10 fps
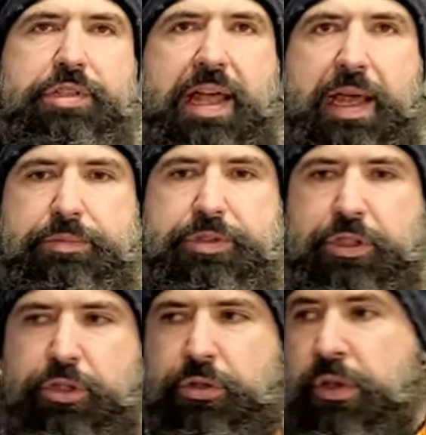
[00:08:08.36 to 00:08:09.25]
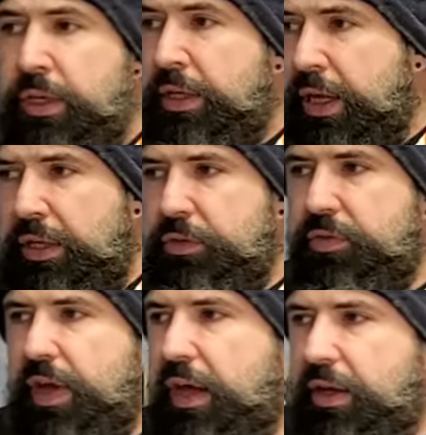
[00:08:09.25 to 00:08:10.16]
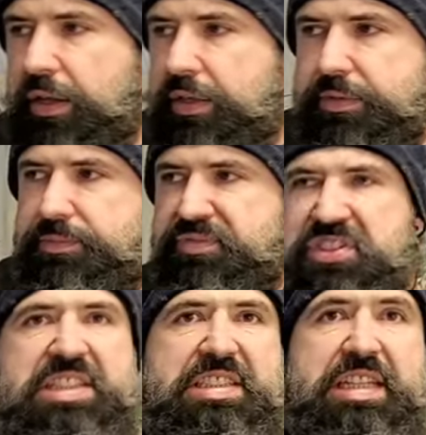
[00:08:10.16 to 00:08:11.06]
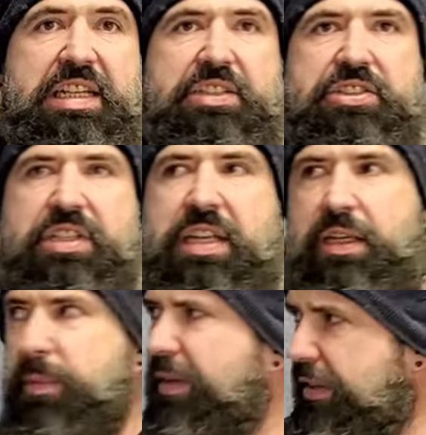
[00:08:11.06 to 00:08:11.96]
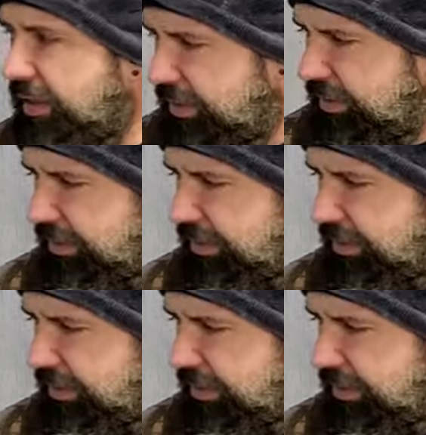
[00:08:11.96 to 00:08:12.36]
slabs to do. And you've got a 60 inch seam. I think,